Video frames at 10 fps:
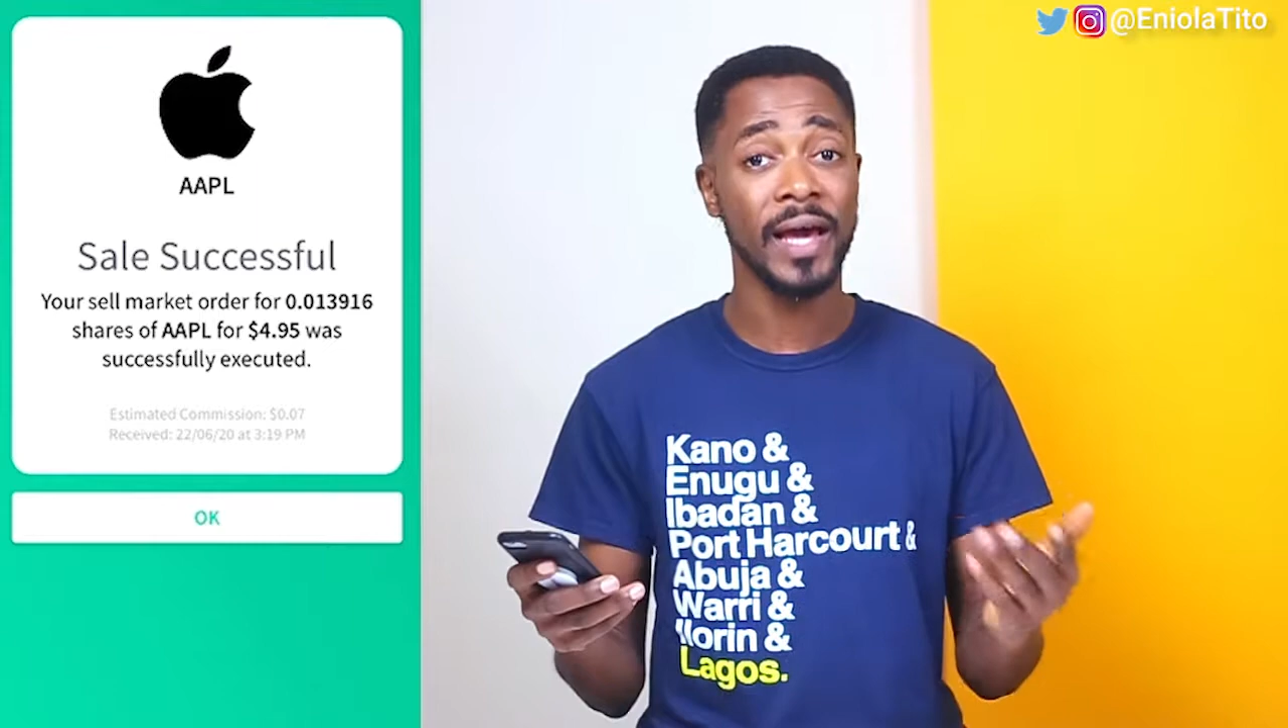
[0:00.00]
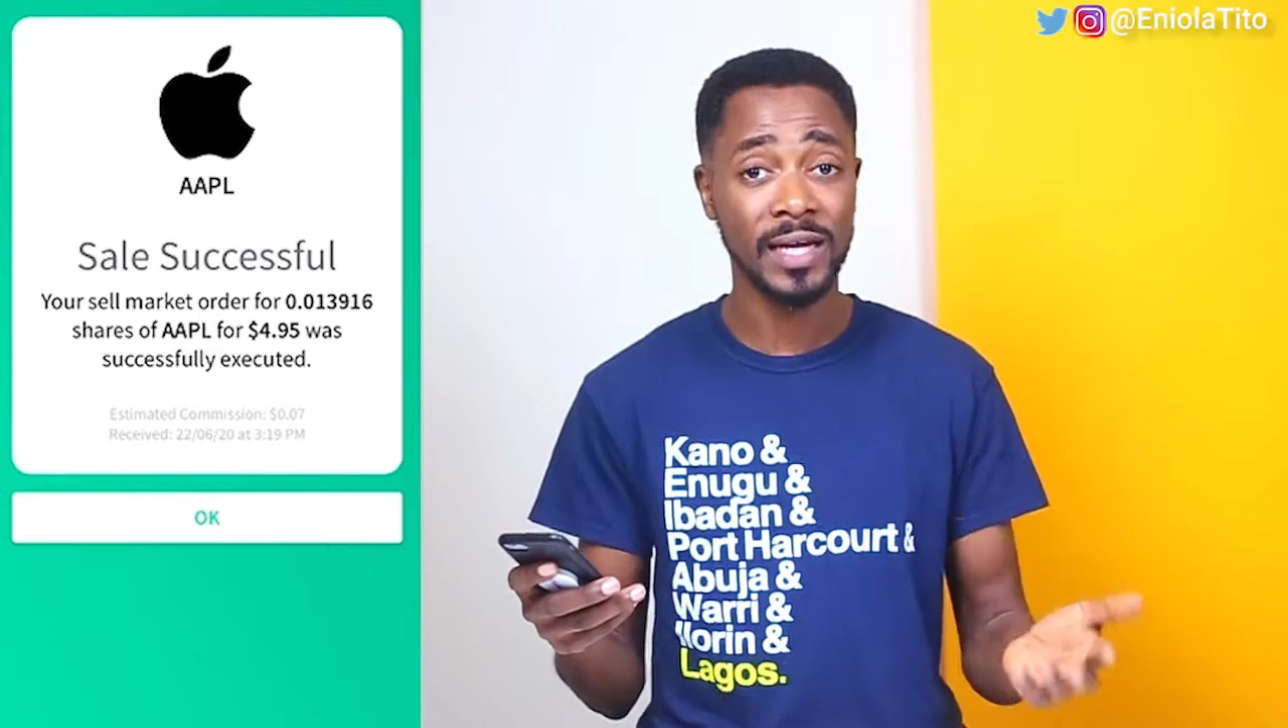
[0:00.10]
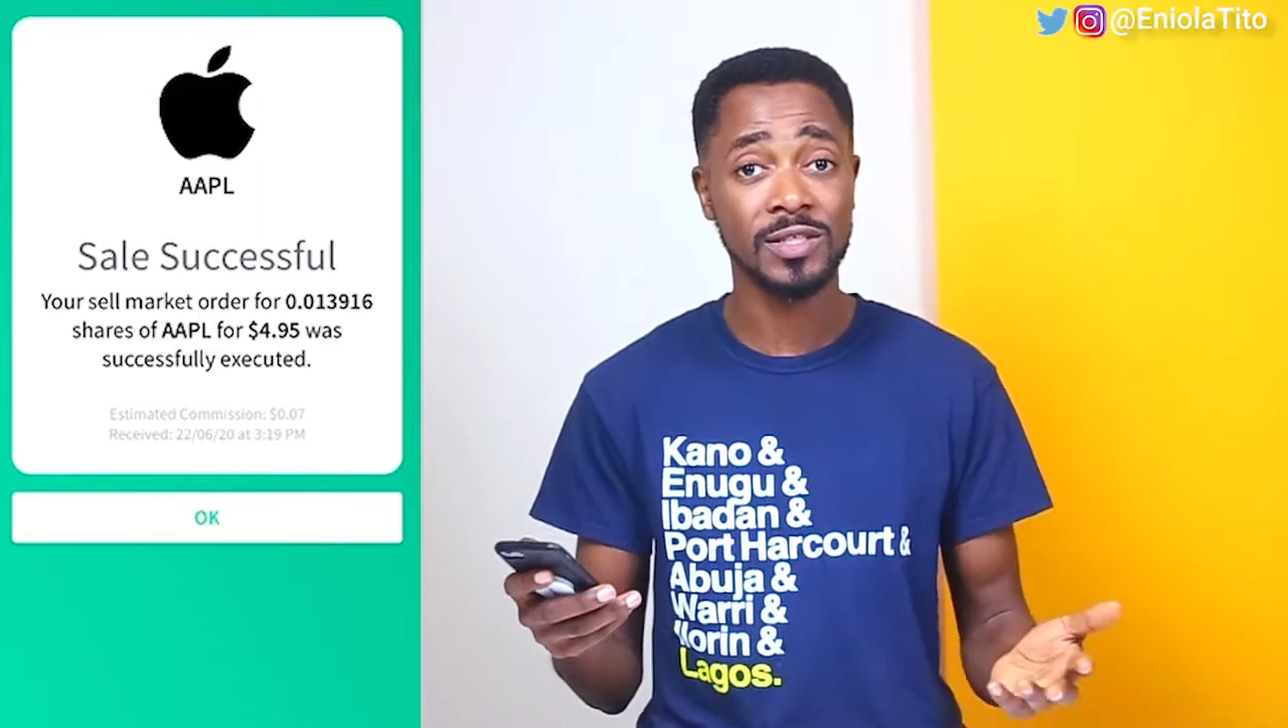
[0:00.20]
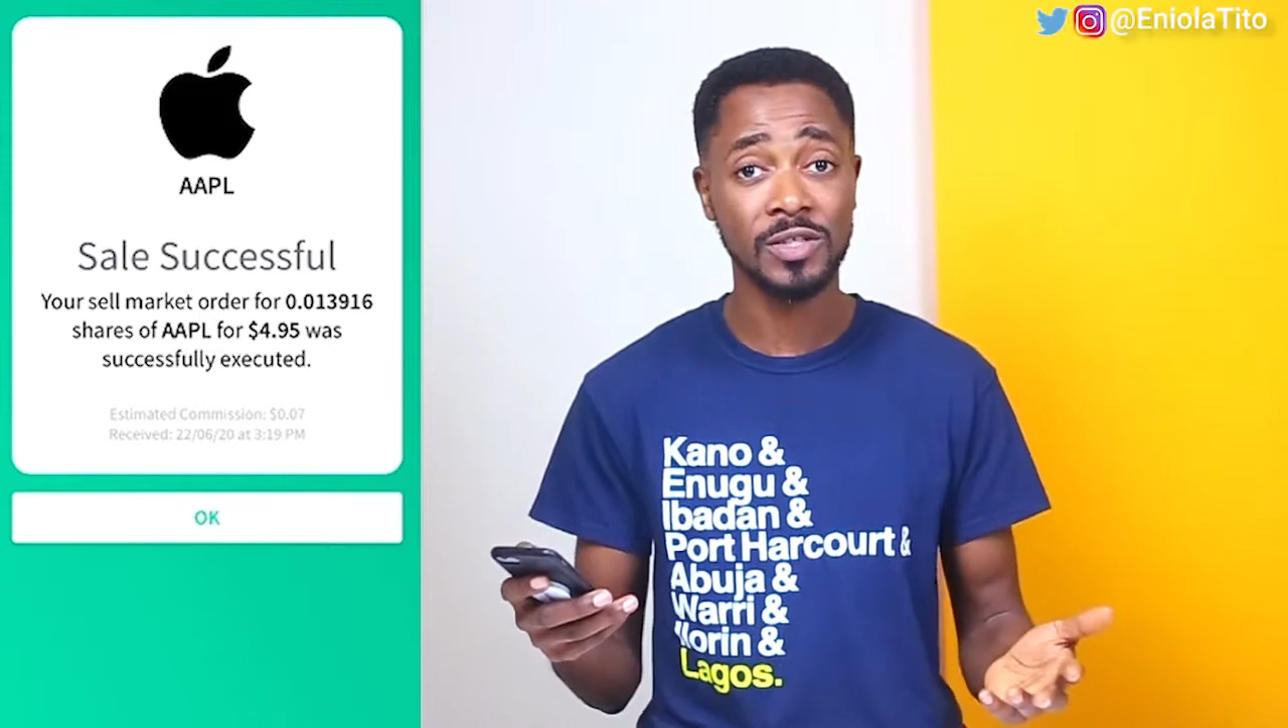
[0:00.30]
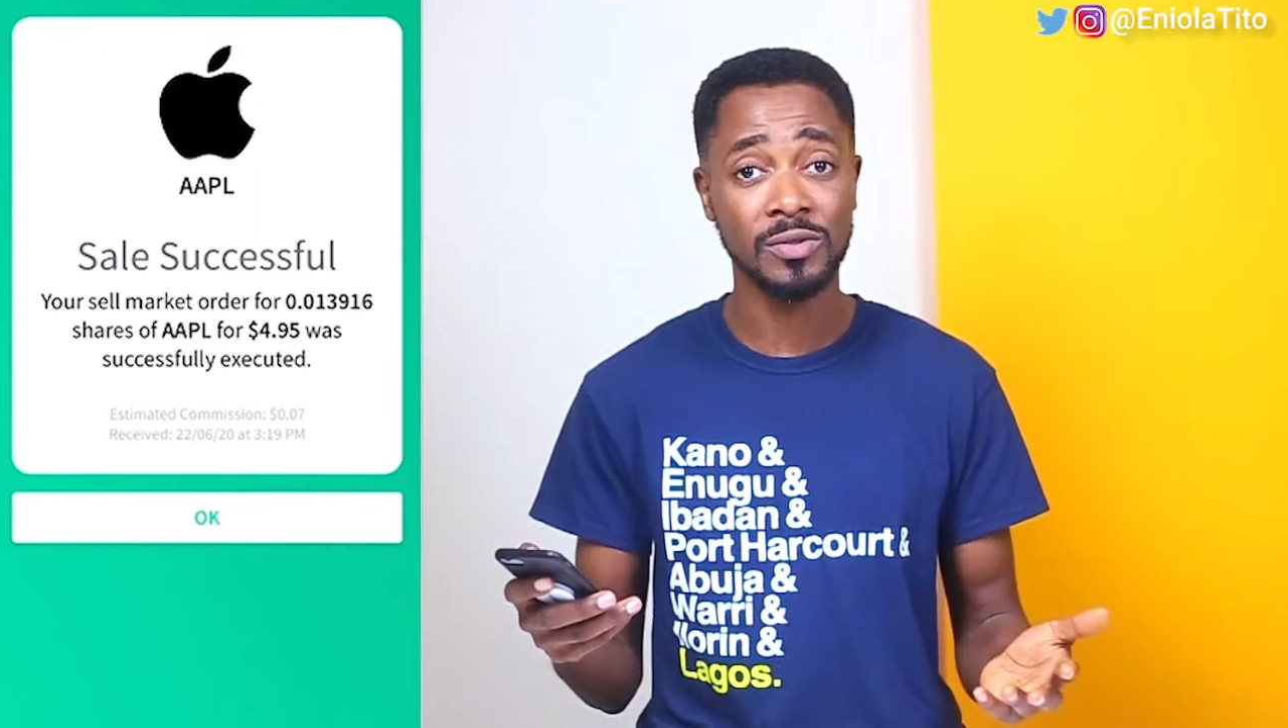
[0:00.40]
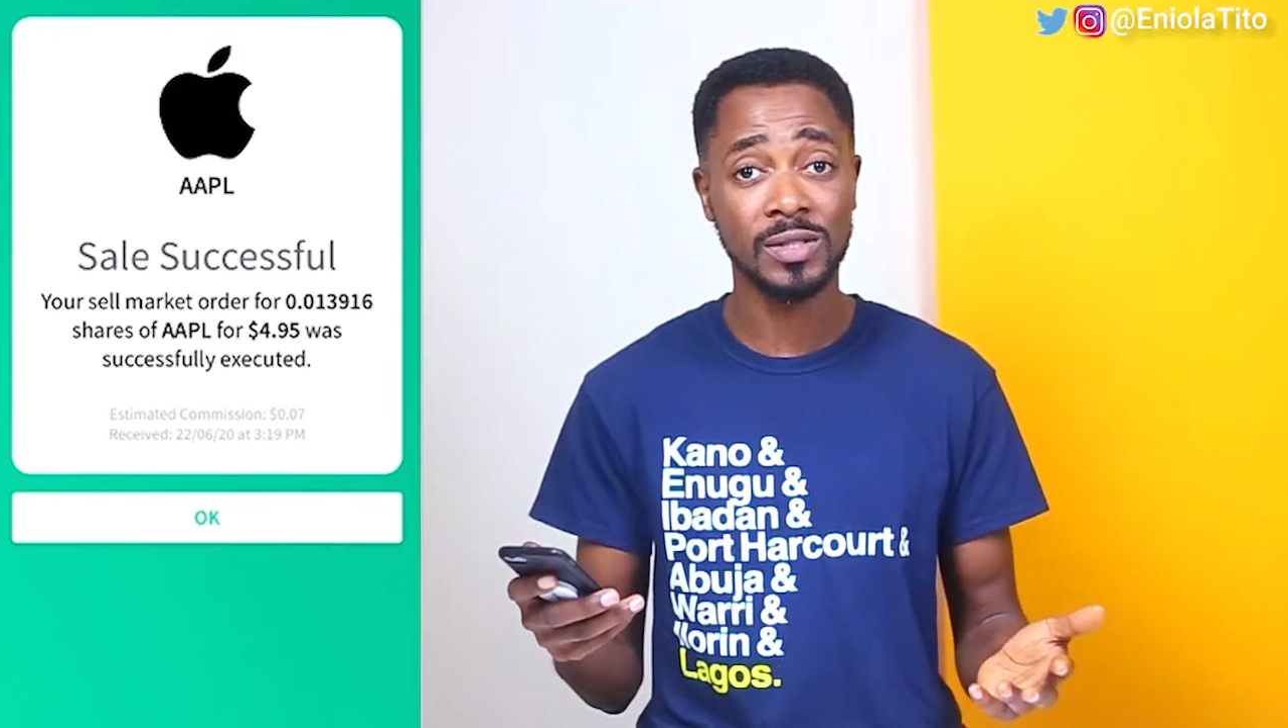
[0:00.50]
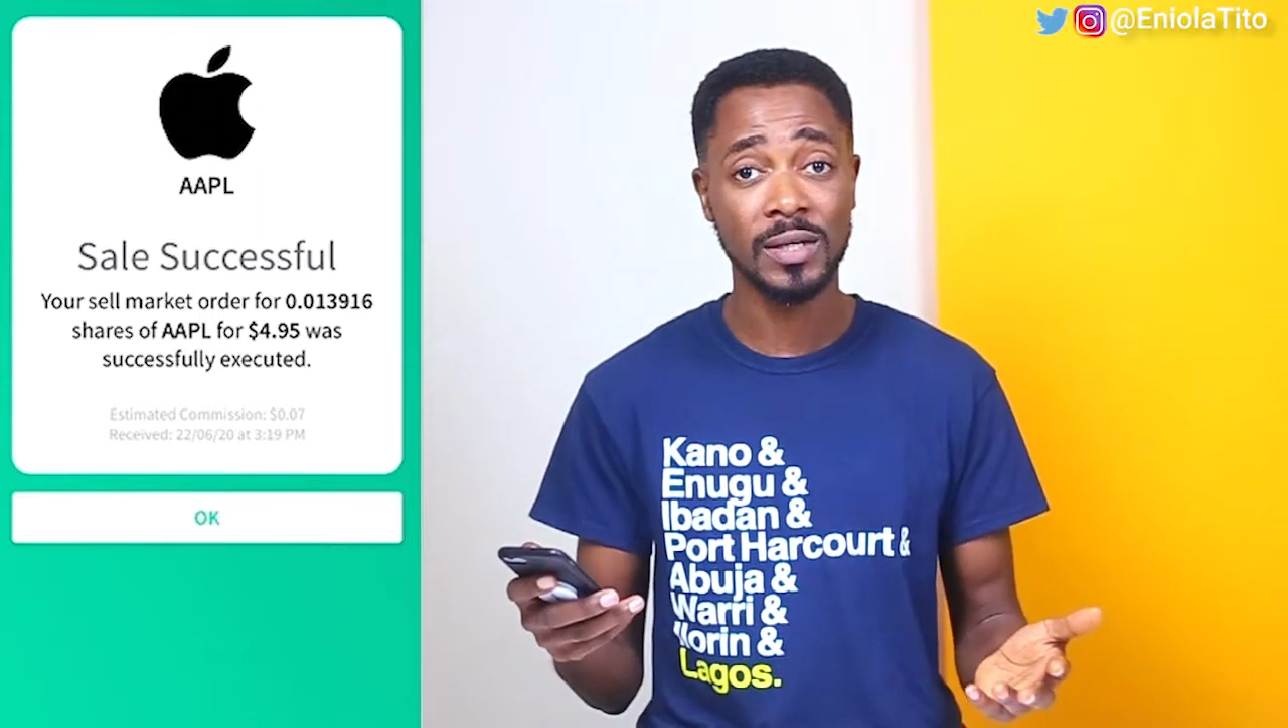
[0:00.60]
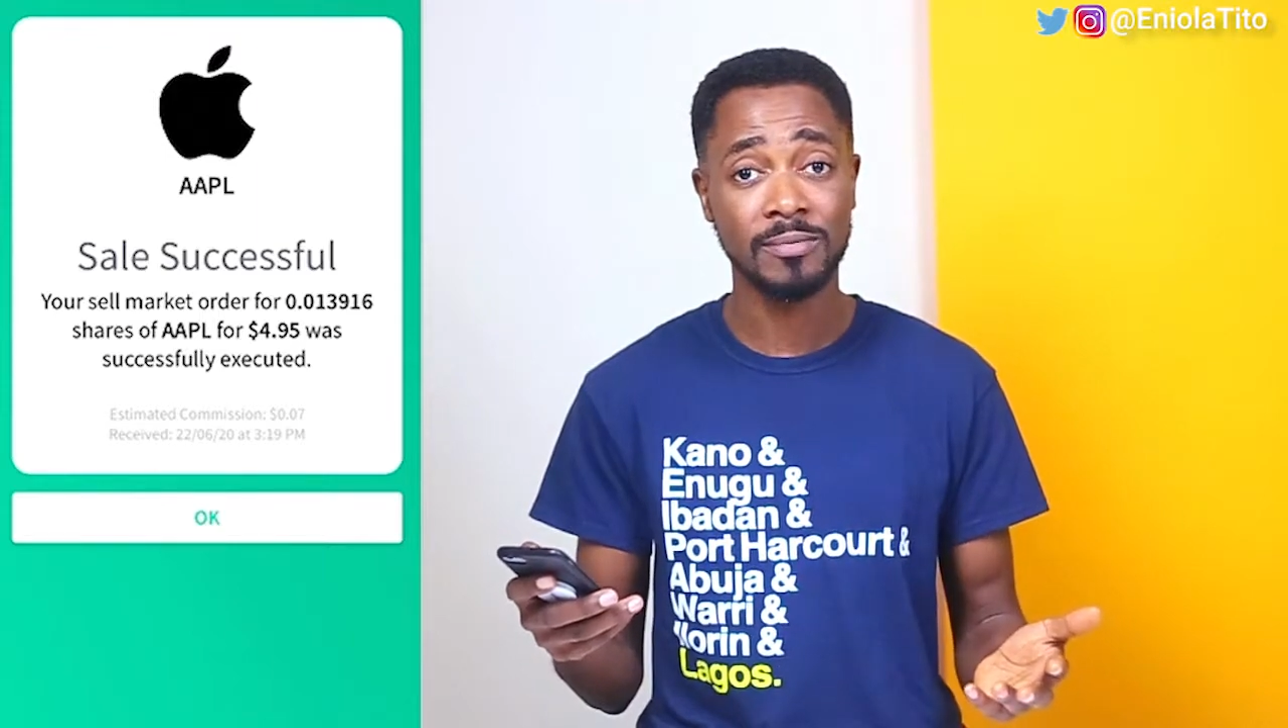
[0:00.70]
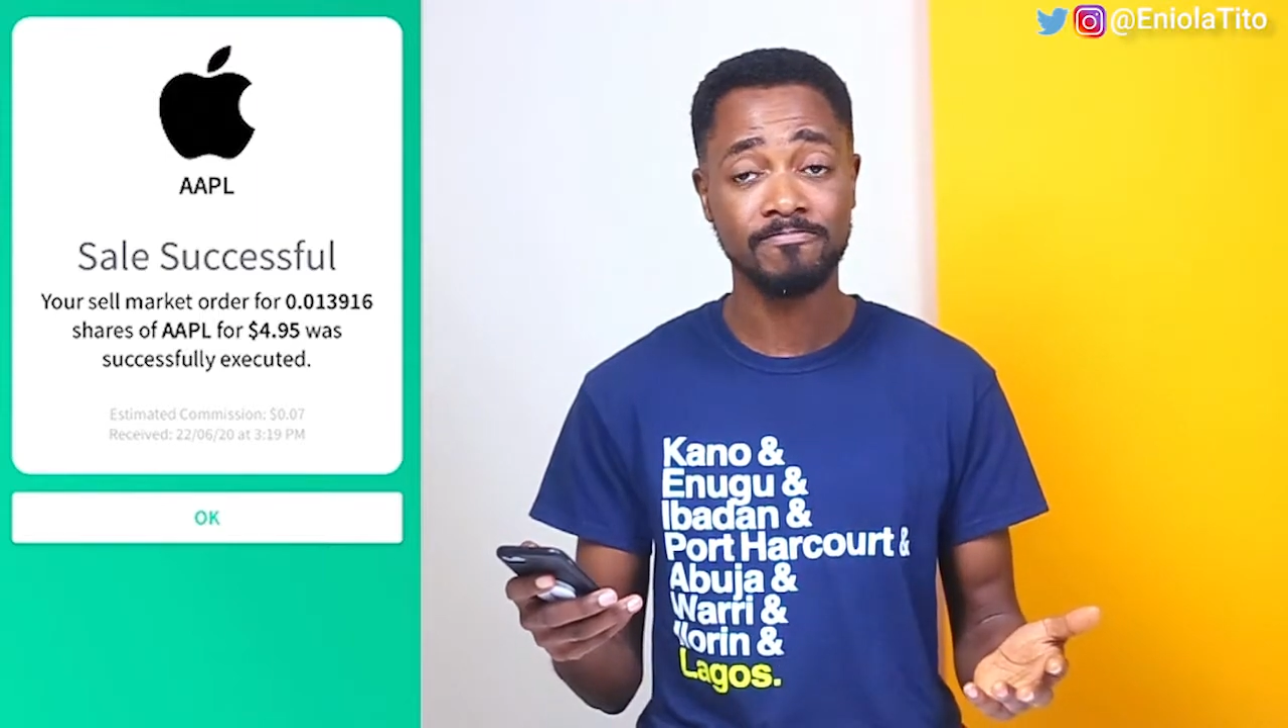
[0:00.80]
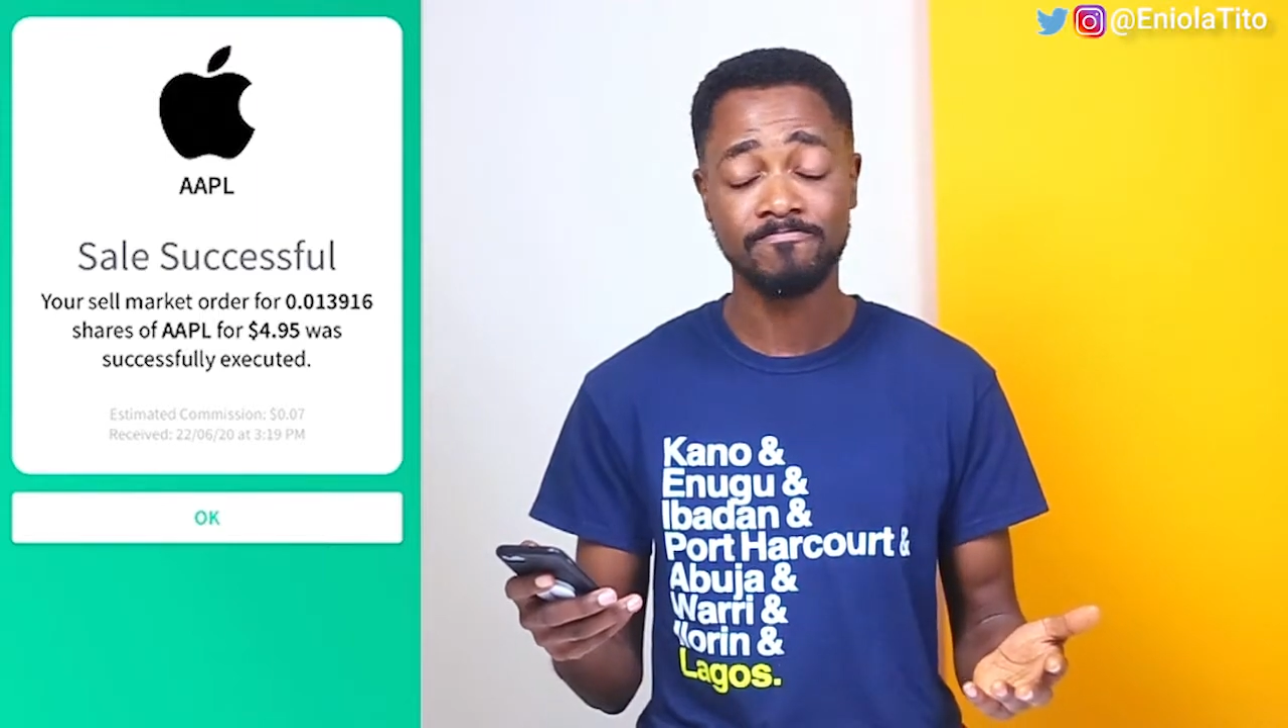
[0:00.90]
executed.